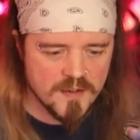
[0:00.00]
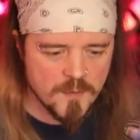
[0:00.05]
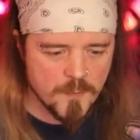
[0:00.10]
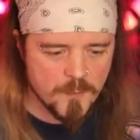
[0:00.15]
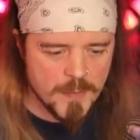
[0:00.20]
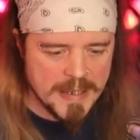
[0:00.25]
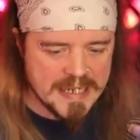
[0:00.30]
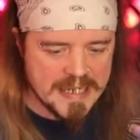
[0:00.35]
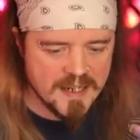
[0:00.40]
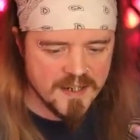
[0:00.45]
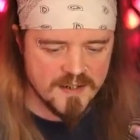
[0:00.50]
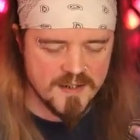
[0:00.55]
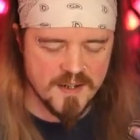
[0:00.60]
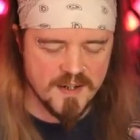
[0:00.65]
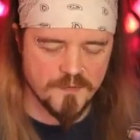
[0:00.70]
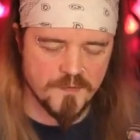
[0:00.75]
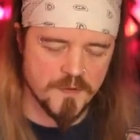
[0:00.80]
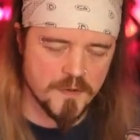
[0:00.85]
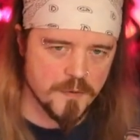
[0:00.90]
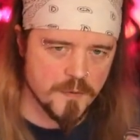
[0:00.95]
peak
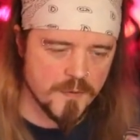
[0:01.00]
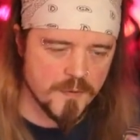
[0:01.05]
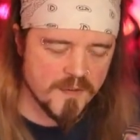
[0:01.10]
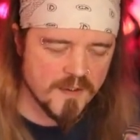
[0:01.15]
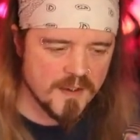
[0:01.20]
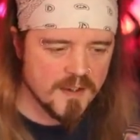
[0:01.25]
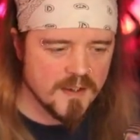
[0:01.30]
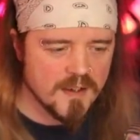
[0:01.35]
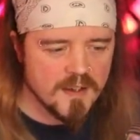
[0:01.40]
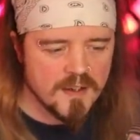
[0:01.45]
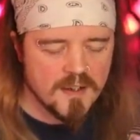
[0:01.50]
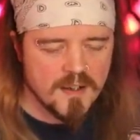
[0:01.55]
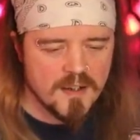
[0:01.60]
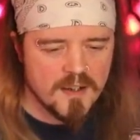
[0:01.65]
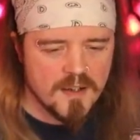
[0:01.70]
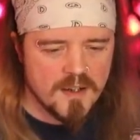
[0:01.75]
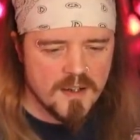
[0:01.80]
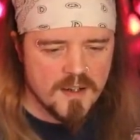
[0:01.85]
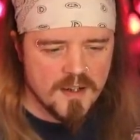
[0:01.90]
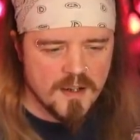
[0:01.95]
difficulty.
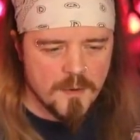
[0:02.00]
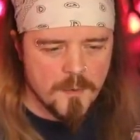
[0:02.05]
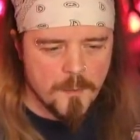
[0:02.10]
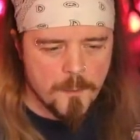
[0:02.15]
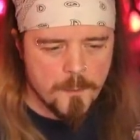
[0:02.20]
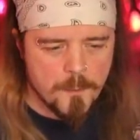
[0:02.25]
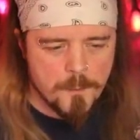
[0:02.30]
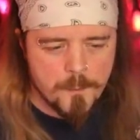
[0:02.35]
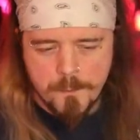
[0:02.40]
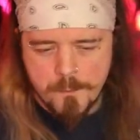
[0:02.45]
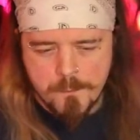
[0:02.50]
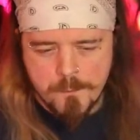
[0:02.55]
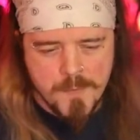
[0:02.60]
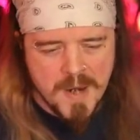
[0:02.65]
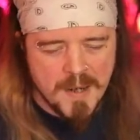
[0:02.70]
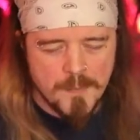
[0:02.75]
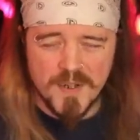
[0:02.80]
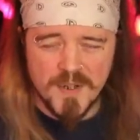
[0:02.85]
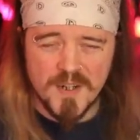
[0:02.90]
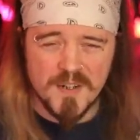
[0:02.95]

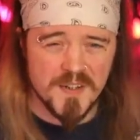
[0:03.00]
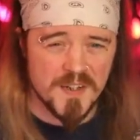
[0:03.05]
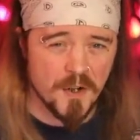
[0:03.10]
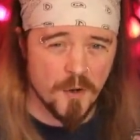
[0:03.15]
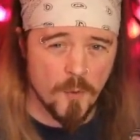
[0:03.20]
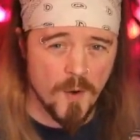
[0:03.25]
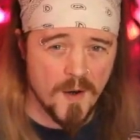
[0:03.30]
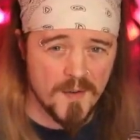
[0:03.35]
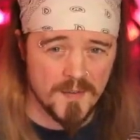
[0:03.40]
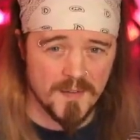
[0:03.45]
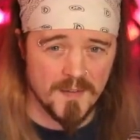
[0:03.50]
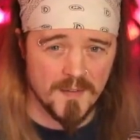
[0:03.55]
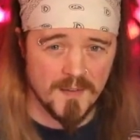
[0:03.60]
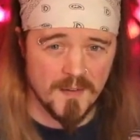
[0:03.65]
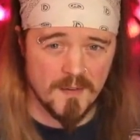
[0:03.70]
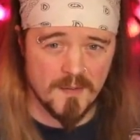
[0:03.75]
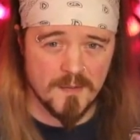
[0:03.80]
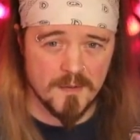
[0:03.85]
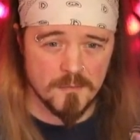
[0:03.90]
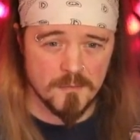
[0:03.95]
Maybe just a quest
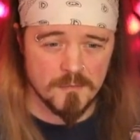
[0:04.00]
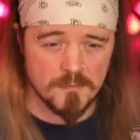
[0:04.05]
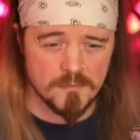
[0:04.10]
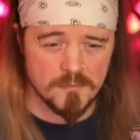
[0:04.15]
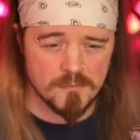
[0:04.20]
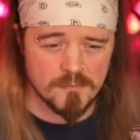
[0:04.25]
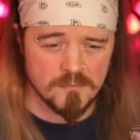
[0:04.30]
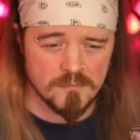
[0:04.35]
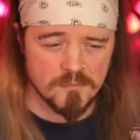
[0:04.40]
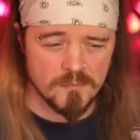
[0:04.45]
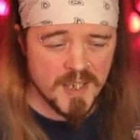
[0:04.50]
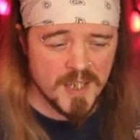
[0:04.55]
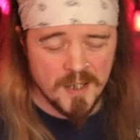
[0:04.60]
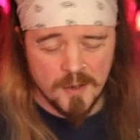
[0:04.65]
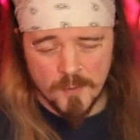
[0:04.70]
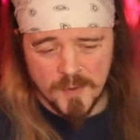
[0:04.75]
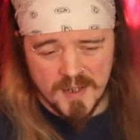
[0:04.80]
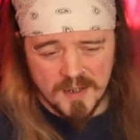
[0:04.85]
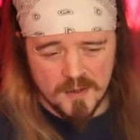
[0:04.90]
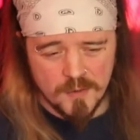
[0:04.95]
system.
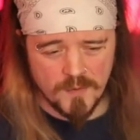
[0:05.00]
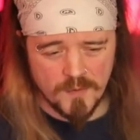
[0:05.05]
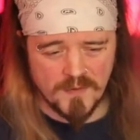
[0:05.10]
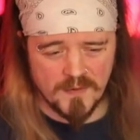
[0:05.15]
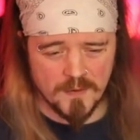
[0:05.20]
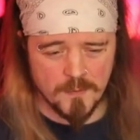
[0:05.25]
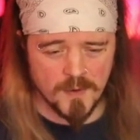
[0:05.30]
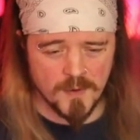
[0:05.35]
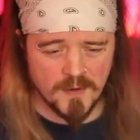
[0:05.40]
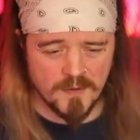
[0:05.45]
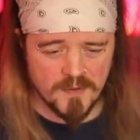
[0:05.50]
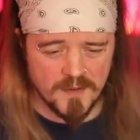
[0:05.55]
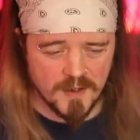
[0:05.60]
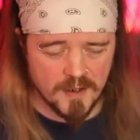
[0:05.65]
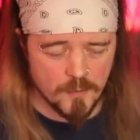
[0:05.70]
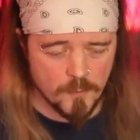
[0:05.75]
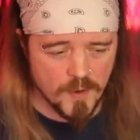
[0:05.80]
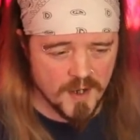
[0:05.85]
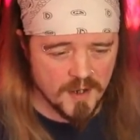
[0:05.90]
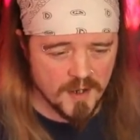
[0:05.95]
PoE do a similar
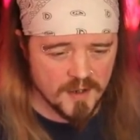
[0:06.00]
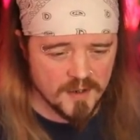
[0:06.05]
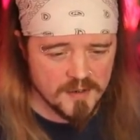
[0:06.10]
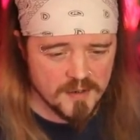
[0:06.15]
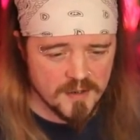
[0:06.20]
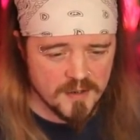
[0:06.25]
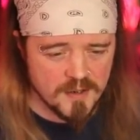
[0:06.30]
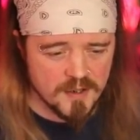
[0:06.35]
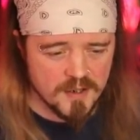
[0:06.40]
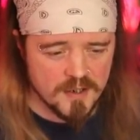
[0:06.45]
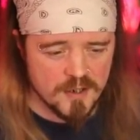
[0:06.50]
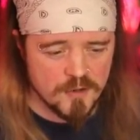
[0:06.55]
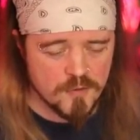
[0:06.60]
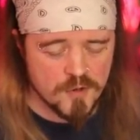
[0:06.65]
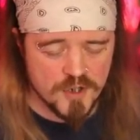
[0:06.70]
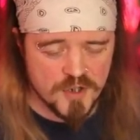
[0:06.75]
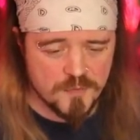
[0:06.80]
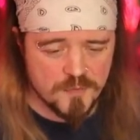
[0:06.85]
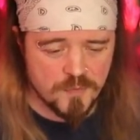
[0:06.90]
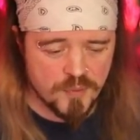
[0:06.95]
thing where you
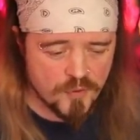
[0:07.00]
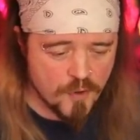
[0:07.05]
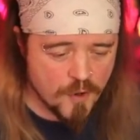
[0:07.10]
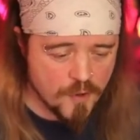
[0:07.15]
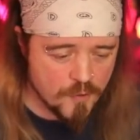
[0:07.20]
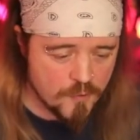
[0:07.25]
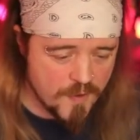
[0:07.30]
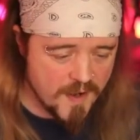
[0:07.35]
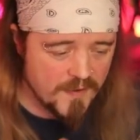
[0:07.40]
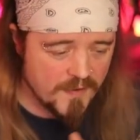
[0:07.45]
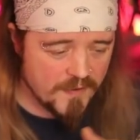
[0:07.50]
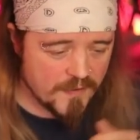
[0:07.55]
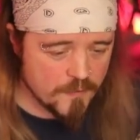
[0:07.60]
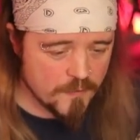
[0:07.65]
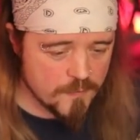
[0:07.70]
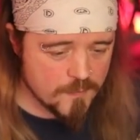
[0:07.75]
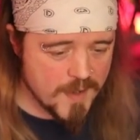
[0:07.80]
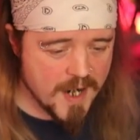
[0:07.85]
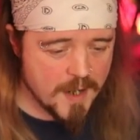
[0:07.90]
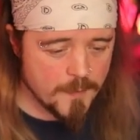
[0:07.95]
just progress
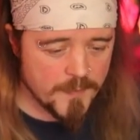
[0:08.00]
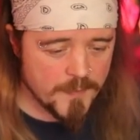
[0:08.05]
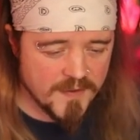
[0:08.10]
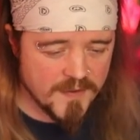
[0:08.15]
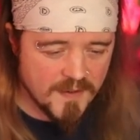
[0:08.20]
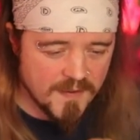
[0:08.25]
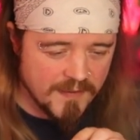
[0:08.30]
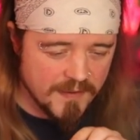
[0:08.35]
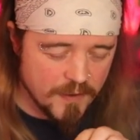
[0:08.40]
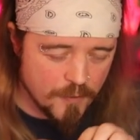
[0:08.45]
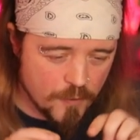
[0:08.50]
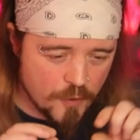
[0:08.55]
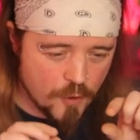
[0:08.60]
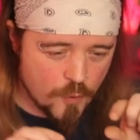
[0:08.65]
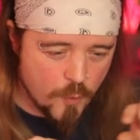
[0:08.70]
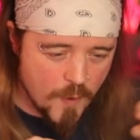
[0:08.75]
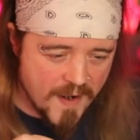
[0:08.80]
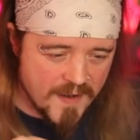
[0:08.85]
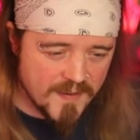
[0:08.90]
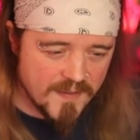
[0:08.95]
through maps and there's little
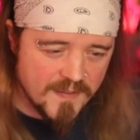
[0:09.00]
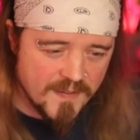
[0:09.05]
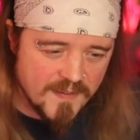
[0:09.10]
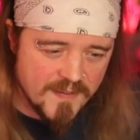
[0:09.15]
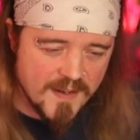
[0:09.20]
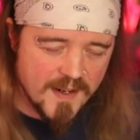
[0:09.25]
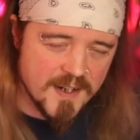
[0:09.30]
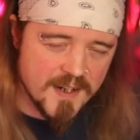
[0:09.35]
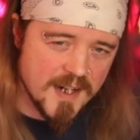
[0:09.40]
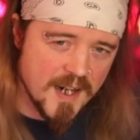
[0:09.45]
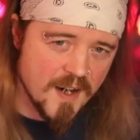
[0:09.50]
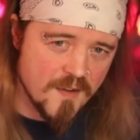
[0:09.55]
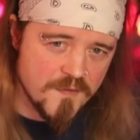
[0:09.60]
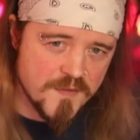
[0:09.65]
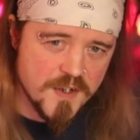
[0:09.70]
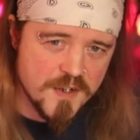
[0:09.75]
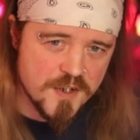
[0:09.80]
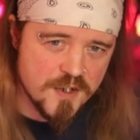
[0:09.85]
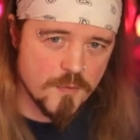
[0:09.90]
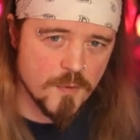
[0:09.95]
quests that you have
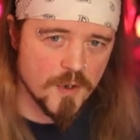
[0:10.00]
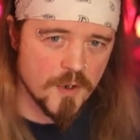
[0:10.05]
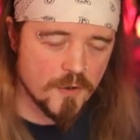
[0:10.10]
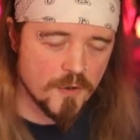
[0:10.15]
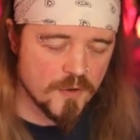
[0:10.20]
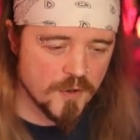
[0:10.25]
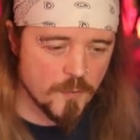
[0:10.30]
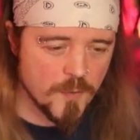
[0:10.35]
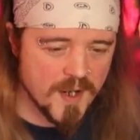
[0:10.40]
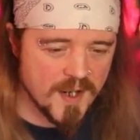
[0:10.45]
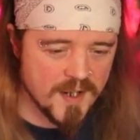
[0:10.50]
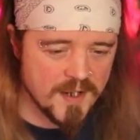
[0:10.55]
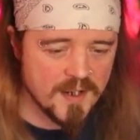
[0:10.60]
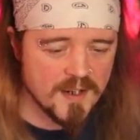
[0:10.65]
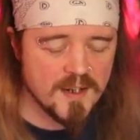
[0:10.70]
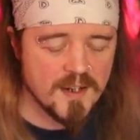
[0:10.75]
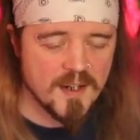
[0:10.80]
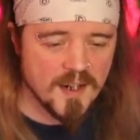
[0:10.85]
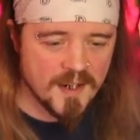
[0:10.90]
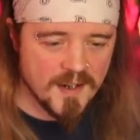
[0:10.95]
to do along the way,
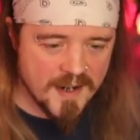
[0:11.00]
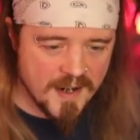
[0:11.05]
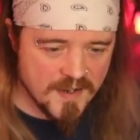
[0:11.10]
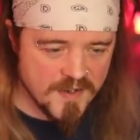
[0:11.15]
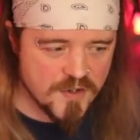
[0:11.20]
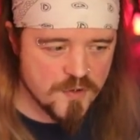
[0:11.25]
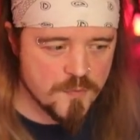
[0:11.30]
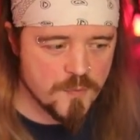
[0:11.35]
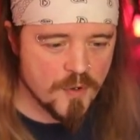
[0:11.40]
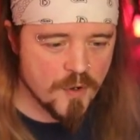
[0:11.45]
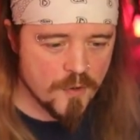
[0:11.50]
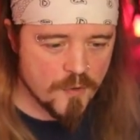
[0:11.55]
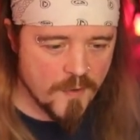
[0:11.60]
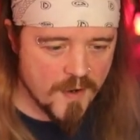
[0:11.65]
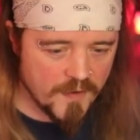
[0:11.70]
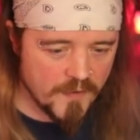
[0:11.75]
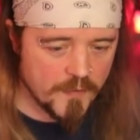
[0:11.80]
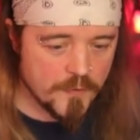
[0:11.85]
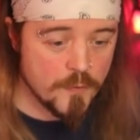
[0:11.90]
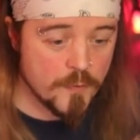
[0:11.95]
and as you
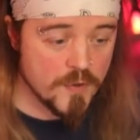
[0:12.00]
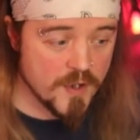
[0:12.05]
progress through the